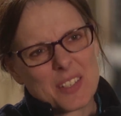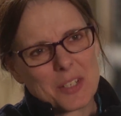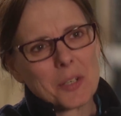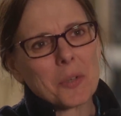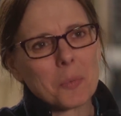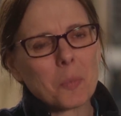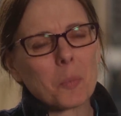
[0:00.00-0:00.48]

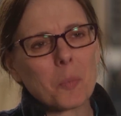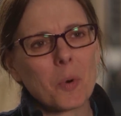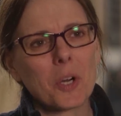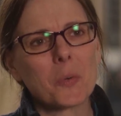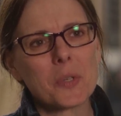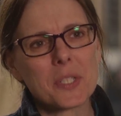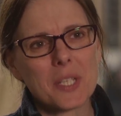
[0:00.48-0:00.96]
to
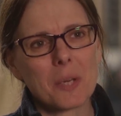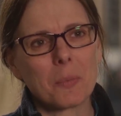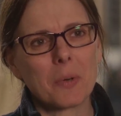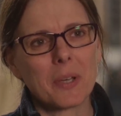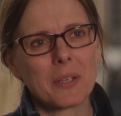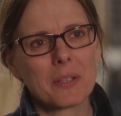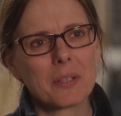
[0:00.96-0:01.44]
work with
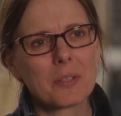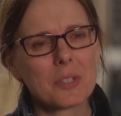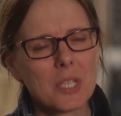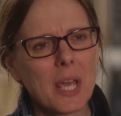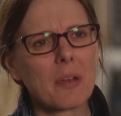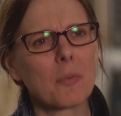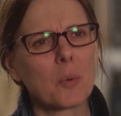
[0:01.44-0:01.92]
someone,
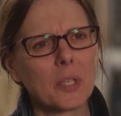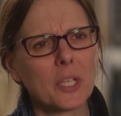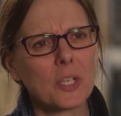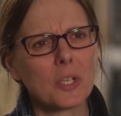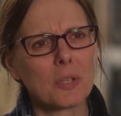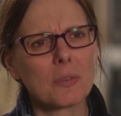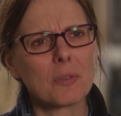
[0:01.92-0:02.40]
to have a
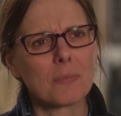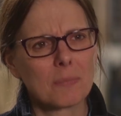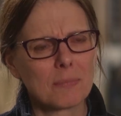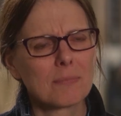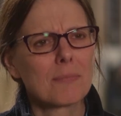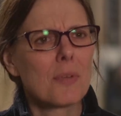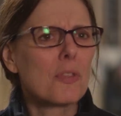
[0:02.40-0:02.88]
really good
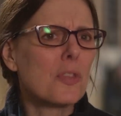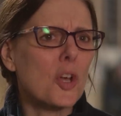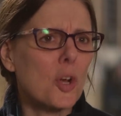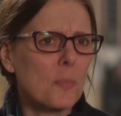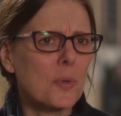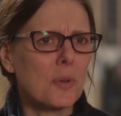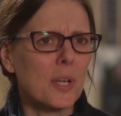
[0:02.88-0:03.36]

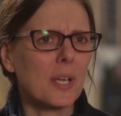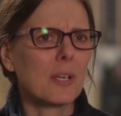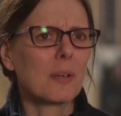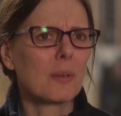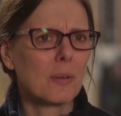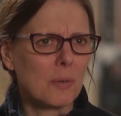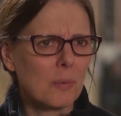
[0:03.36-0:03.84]

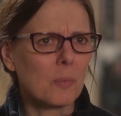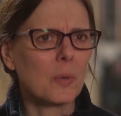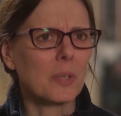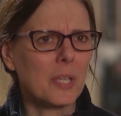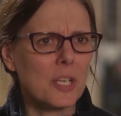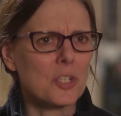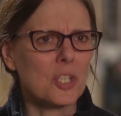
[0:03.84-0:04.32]
therapeutic
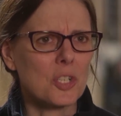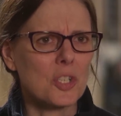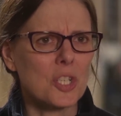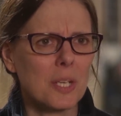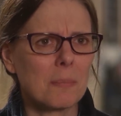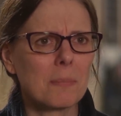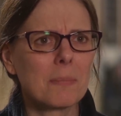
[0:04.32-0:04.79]

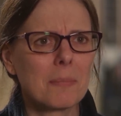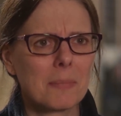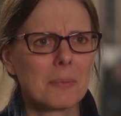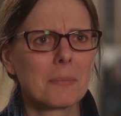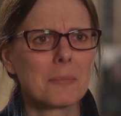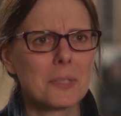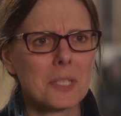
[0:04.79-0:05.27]
relationship,
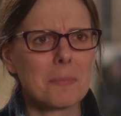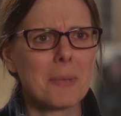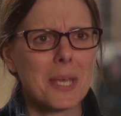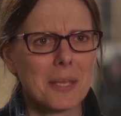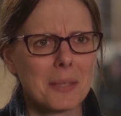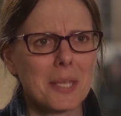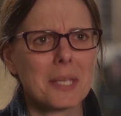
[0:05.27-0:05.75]
to
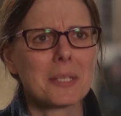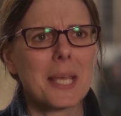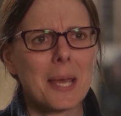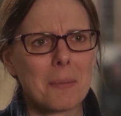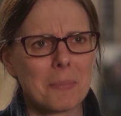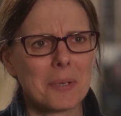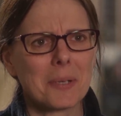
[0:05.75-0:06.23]
make things
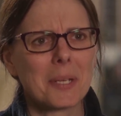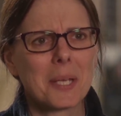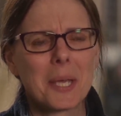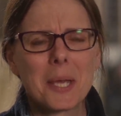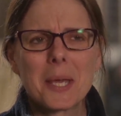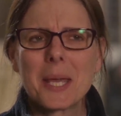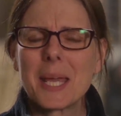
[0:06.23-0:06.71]
happen.
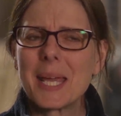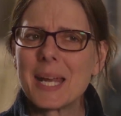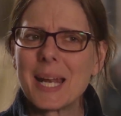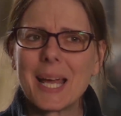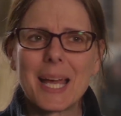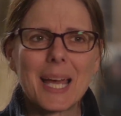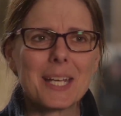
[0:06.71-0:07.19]

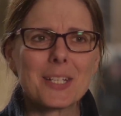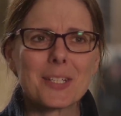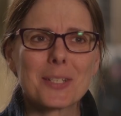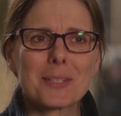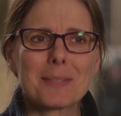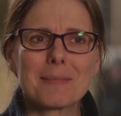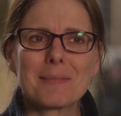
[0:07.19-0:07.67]
And
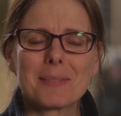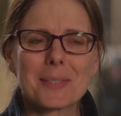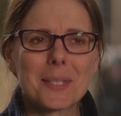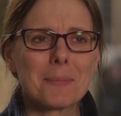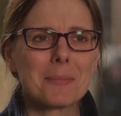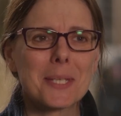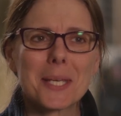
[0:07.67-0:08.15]

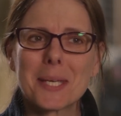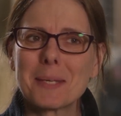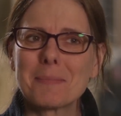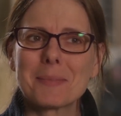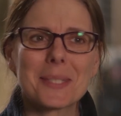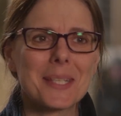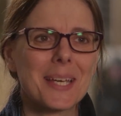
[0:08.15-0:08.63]

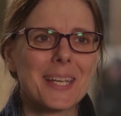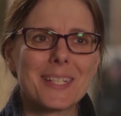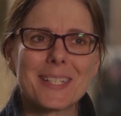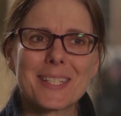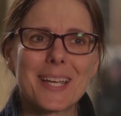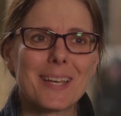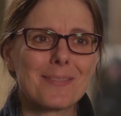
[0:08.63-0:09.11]
sometimes I
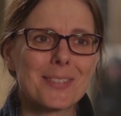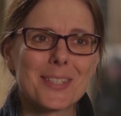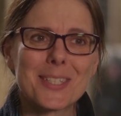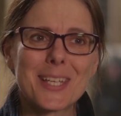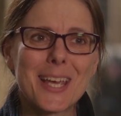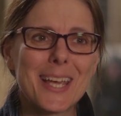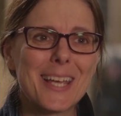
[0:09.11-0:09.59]
just have to
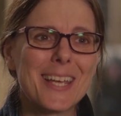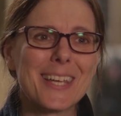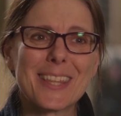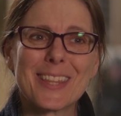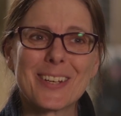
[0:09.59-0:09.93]
say,